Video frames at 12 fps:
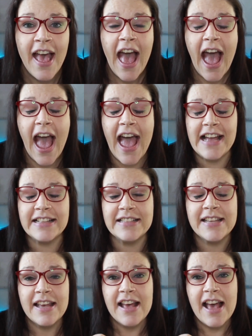And
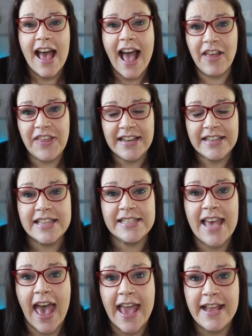at the end of the
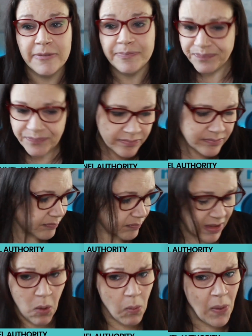day,
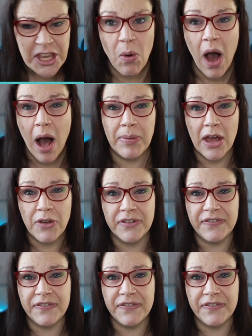when you upload a